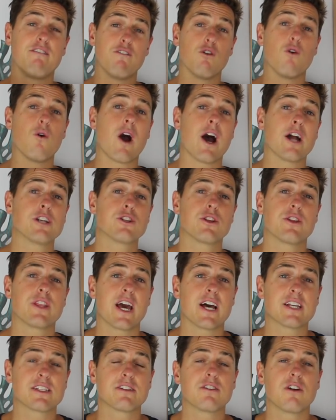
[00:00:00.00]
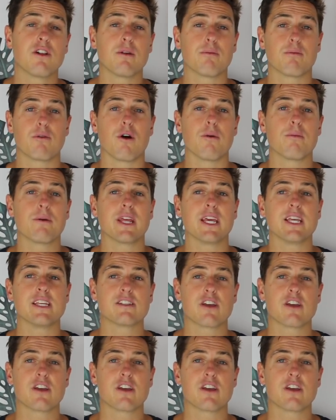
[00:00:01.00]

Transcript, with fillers: four hundred thousand dollar property.